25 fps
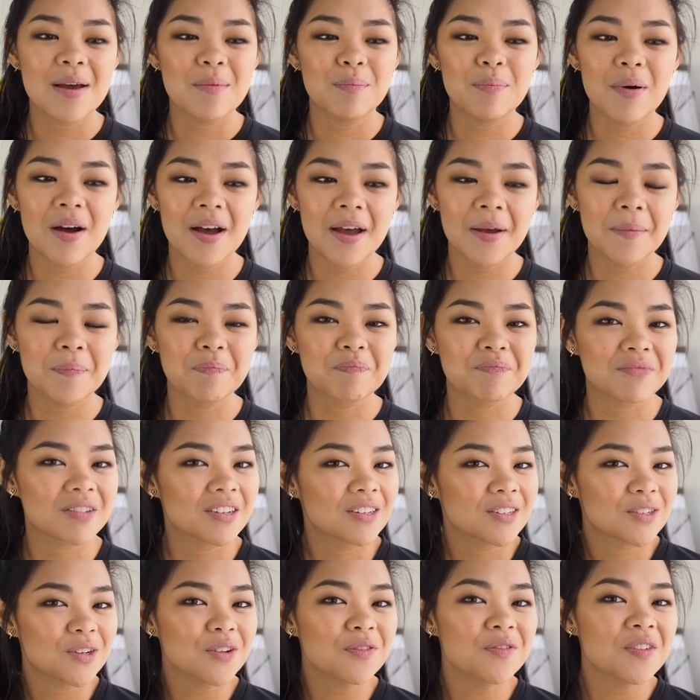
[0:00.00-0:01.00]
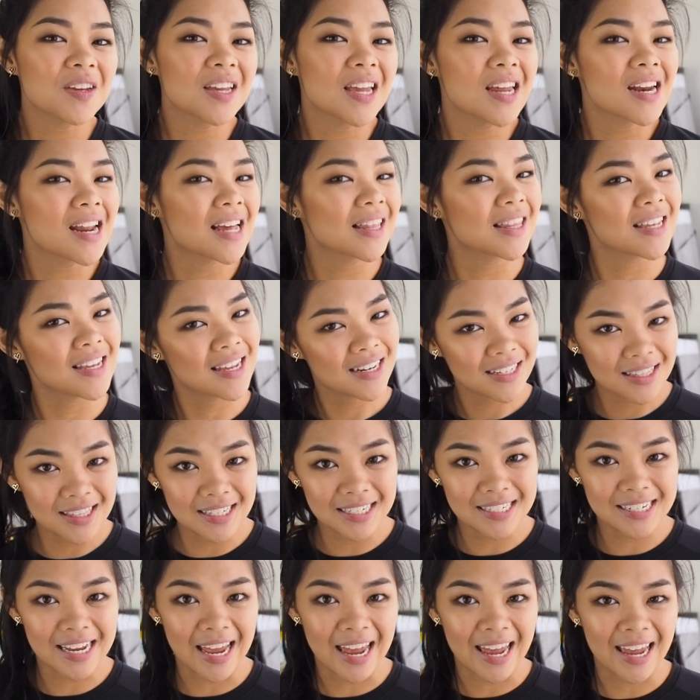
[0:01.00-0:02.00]
But don't forget at the end of
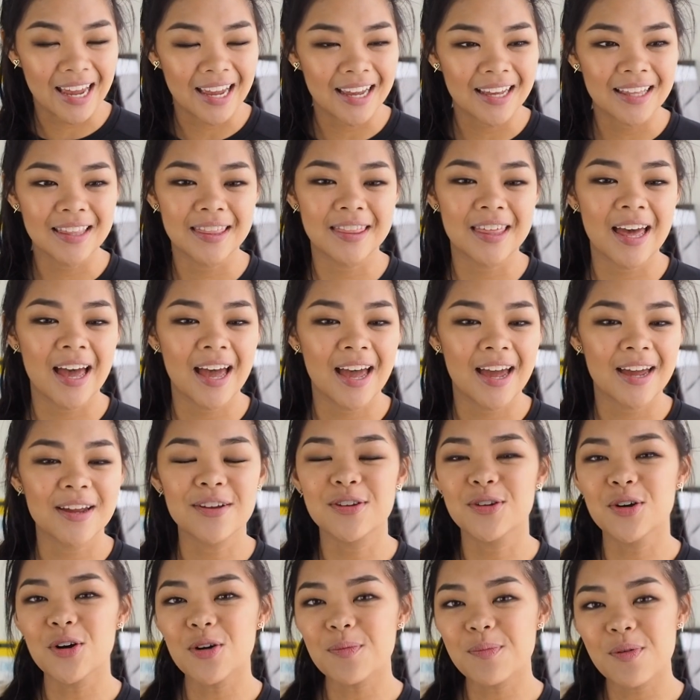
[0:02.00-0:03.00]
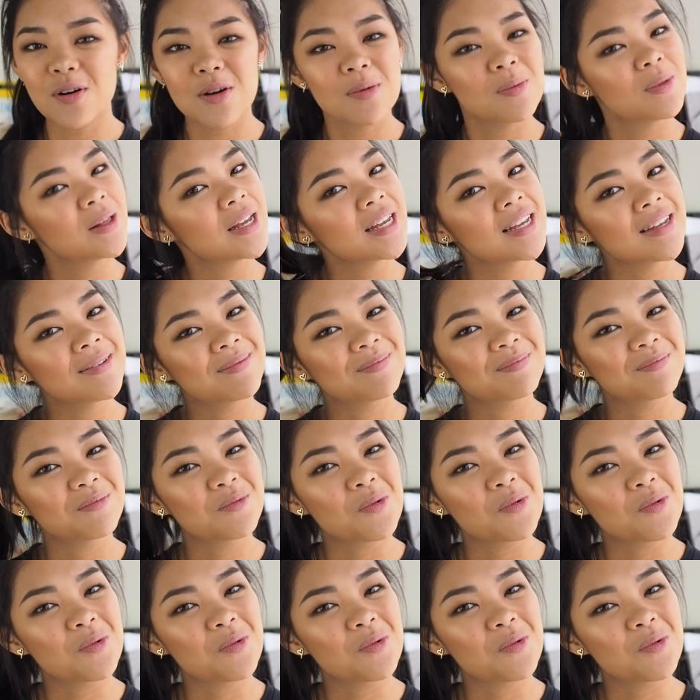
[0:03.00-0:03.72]
the day that you're probably,